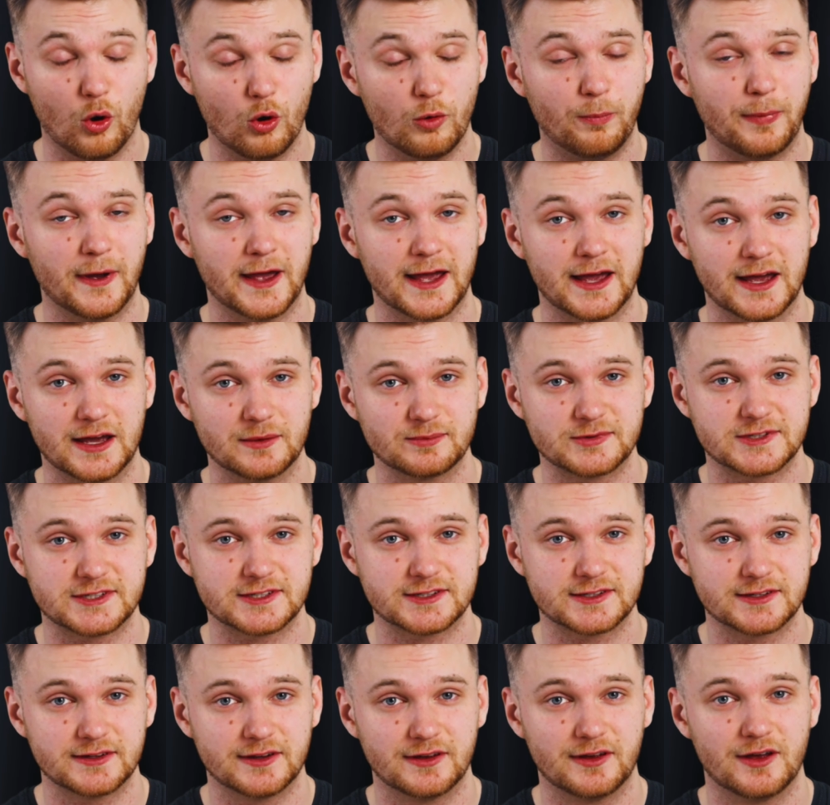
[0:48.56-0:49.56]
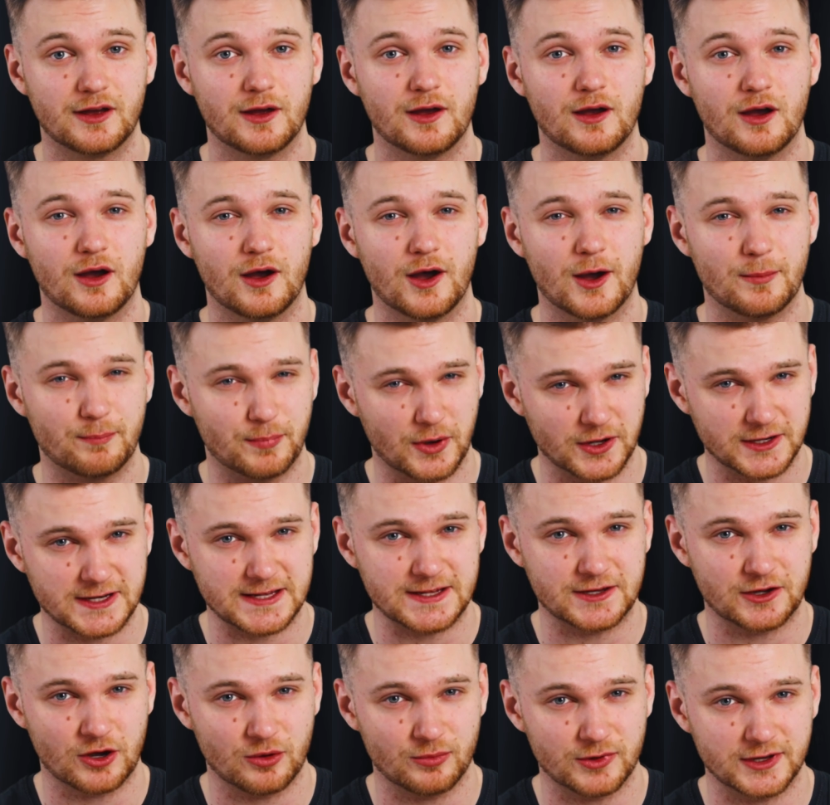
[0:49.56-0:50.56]
Or perhaps a
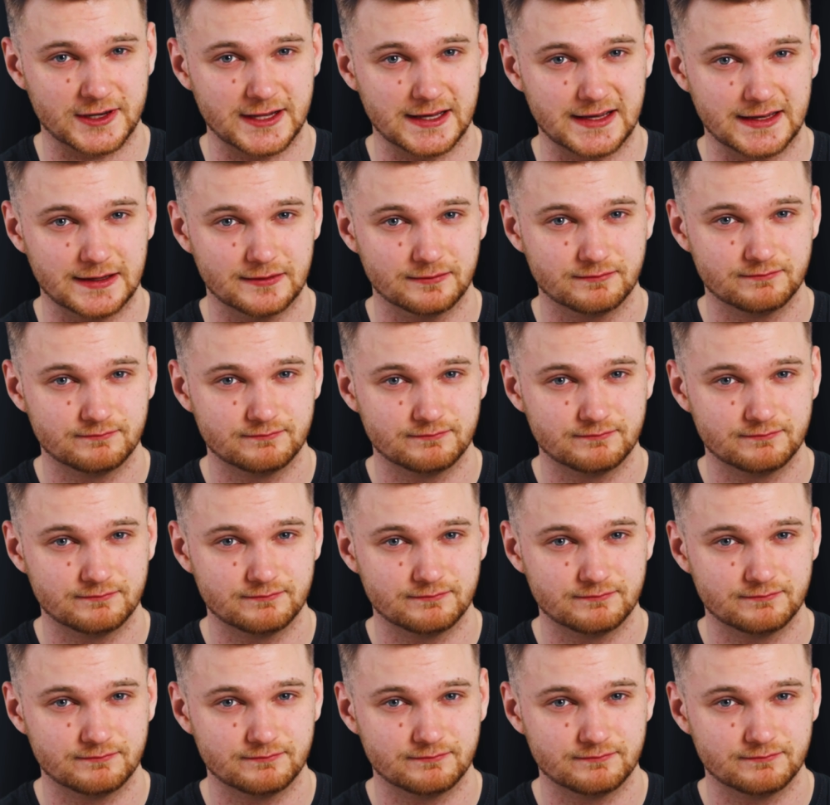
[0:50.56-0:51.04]
buddy comedy.